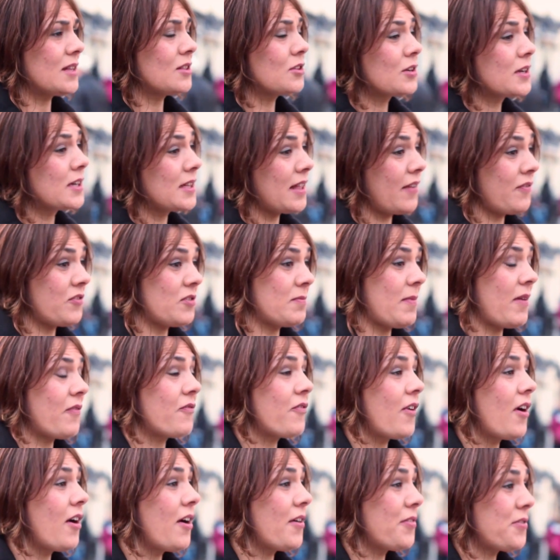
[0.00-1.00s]
and looking after my
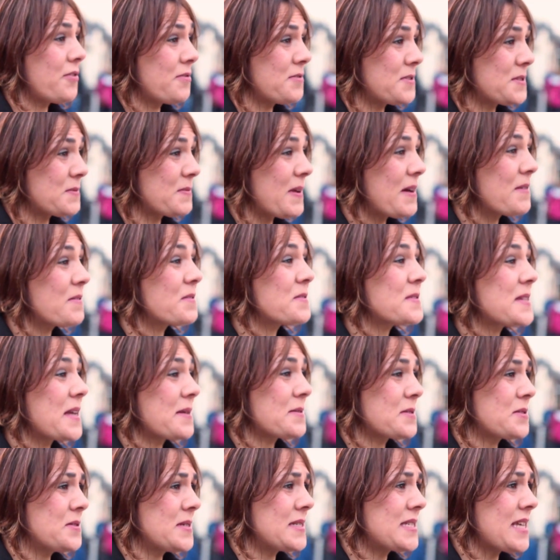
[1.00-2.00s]
father as well. I was
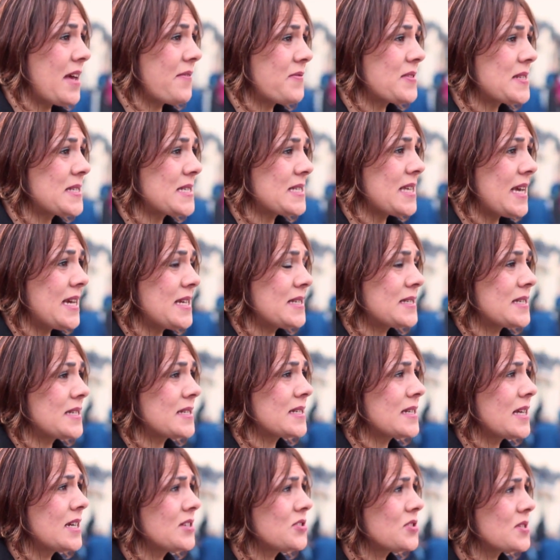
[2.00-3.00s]
absolutely
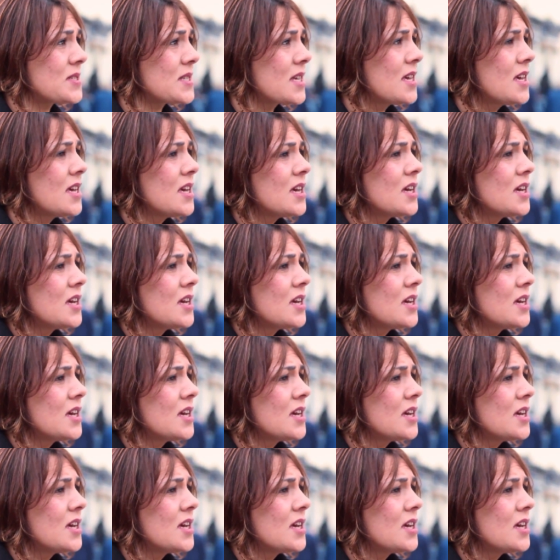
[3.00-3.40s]
devastated, and I just